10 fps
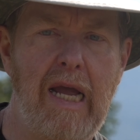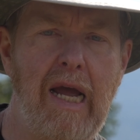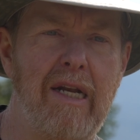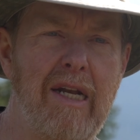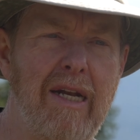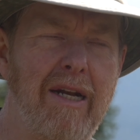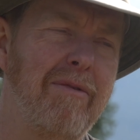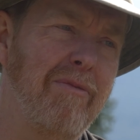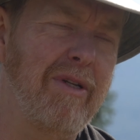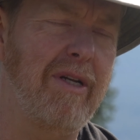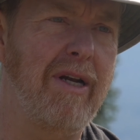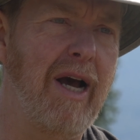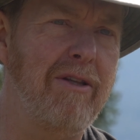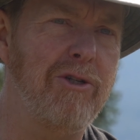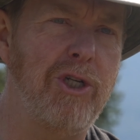And
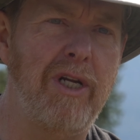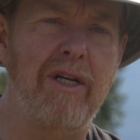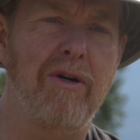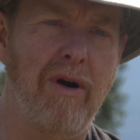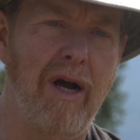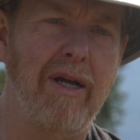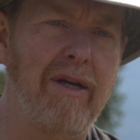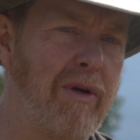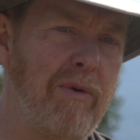neither Janine nor I